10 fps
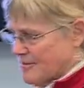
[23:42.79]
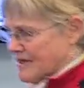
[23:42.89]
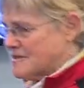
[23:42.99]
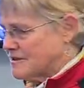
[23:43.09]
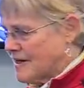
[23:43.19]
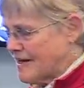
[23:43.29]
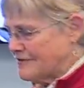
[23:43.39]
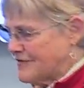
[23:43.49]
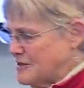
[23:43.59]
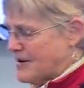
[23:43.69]
about delay
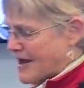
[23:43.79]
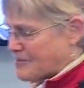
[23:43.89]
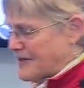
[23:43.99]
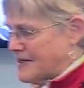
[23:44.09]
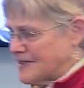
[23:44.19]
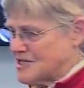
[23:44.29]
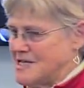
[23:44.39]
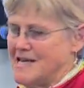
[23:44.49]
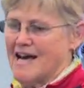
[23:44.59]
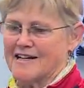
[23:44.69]
in feedback, because
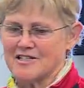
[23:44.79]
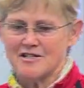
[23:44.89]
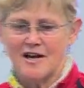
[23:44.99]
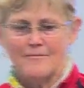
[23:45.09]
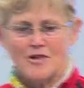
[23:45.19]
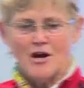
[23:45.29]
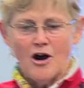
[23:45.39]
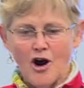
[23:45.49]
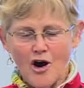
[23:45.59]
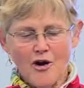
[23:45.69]
yes,
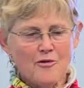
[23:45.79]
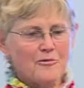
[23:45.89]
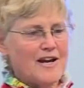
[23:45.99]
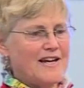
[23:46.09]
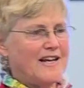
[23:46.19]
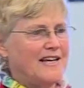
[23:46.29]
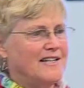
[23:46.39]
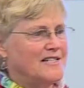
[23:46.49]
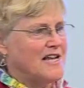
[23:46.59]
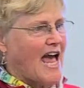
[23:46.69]
heart rate
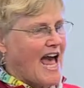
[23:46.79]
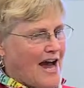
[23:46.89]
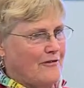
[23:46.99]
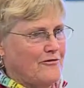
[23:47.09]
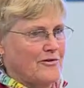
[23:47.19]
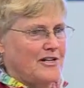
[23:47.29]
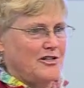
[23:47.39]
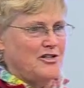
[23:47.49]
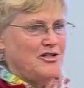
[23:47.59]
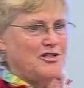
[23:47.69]
is
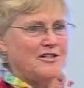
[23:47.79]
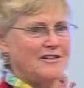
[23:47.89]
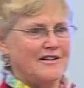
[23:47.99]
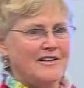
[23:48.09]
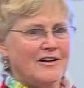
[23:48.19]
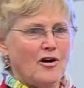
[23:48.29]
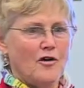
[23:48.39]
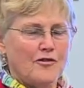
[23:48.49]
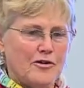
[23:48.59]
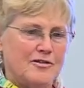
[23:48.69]
averaged
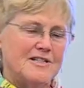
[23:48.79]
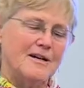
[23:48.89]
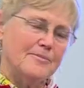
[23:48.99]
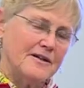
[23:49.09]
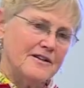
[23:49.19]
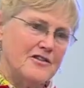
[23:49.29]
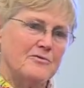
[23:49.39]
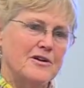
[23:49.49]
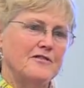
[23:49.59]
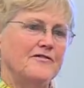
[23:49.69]
over typically
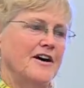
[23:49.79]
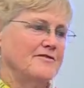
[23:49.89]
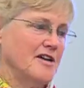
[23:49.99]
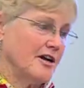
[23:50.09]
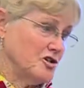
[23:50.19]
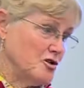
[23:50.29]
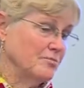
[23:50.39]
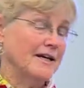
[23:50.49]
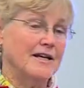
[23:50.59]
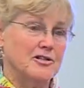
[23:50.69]
3 to 5 seconds. Your
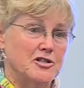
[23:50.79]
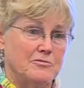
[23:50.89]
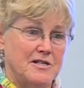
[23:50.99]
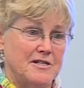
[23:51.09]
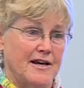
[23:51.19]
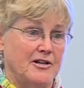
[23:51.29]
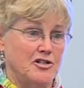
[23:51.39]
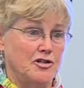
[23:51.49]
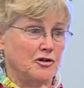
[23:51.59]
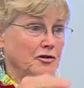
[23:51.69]
blink is 3 seconds.
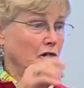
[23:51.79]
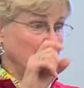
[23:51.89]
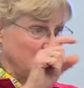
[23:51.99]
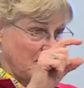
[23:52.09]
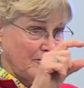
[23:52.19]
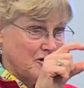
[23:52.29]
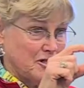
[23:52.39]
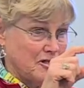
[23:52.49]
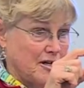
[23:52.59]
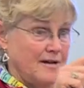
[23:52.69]
So you'll notice the number's
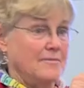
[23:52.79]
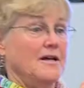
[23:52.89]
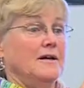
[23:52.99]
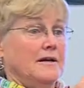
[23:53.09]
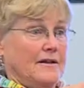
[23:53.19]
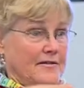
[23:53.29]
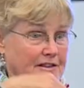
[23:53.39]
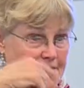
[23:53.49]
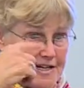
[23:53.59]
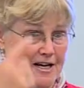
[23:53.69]
the same, and
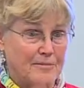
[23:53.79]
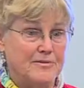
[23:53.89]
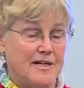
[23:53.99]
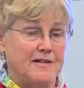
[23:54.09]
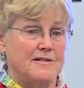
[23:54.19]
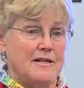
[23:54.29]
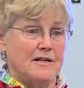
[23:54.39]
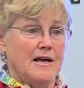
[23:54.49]
then it updates.